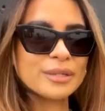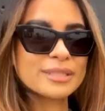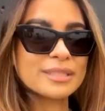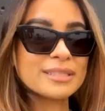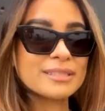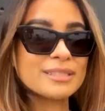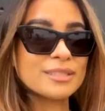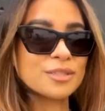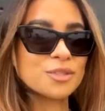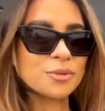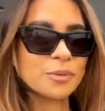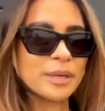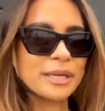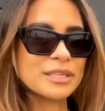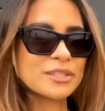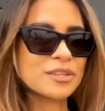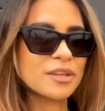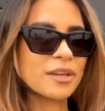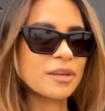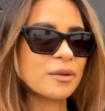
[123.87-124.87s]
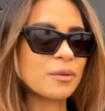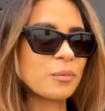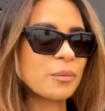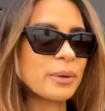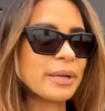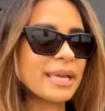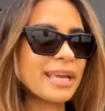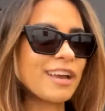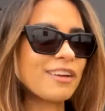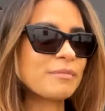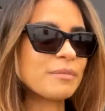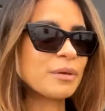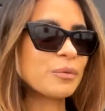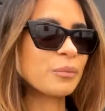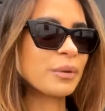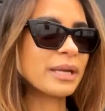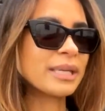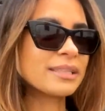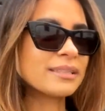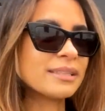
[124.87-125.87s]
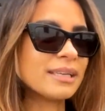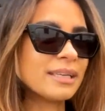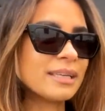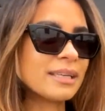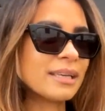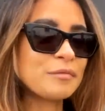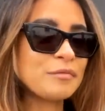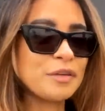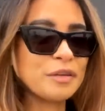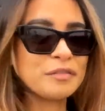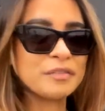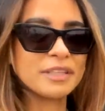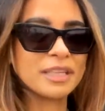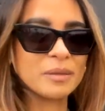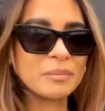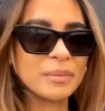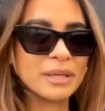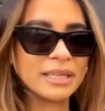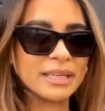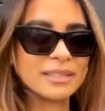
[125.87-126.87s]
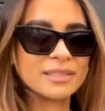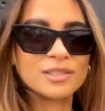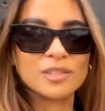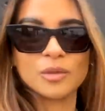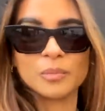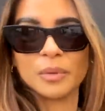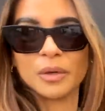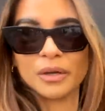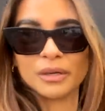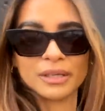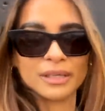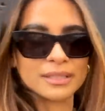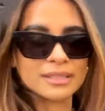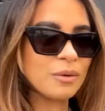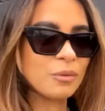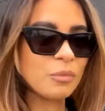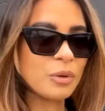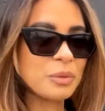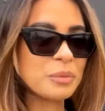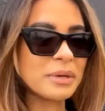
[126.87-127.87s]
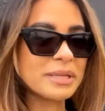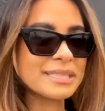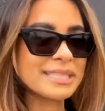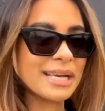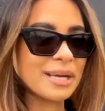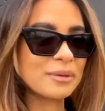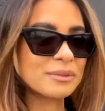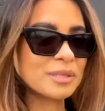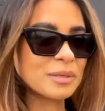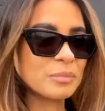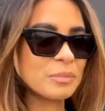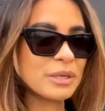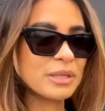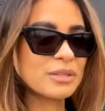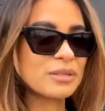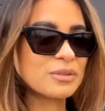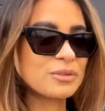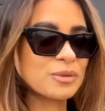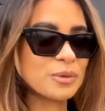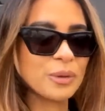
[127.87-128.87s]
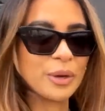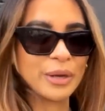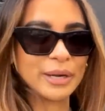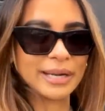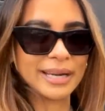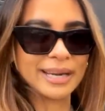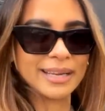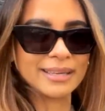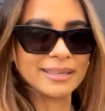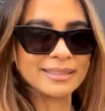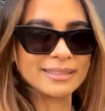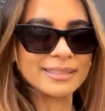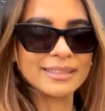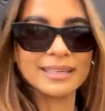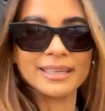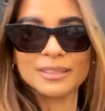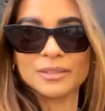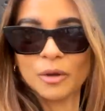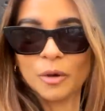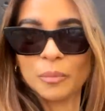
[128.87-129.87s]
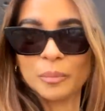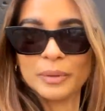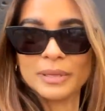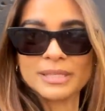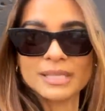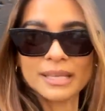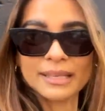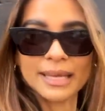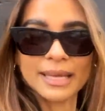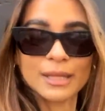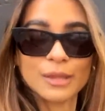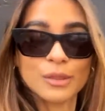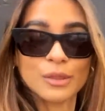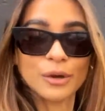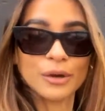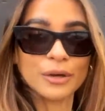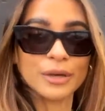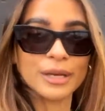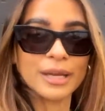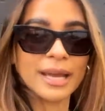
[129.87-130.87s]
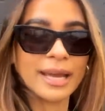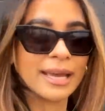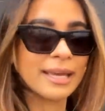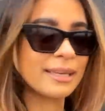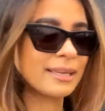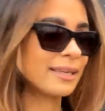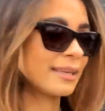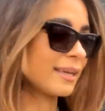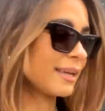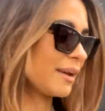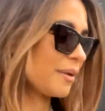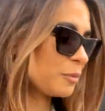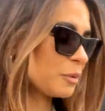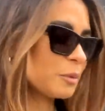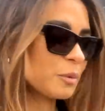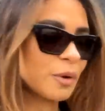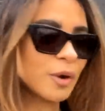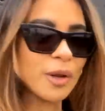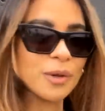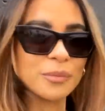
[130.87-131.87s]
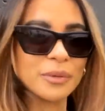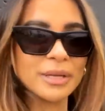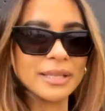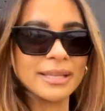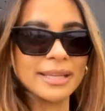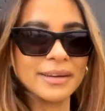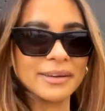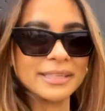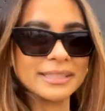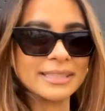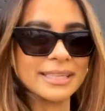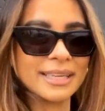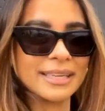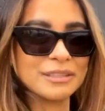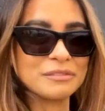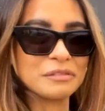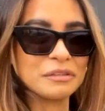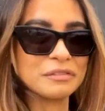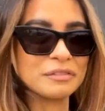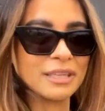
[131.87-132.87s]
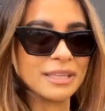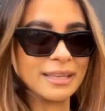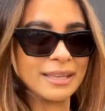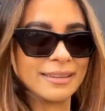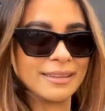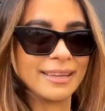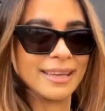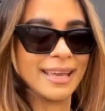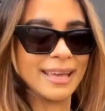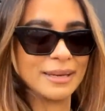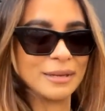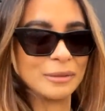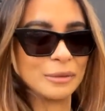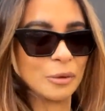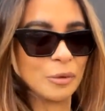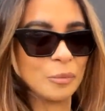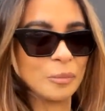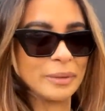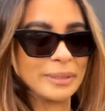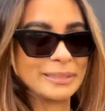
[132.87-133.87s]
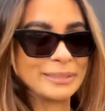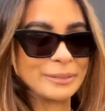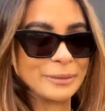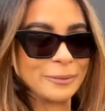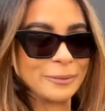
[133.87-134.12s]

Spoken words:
Situation. We have been waiting 15 minutes, to be honest. We went out a bit too early. It opens at 8:30 and we were already there at 8:15 and they hadn't opened. So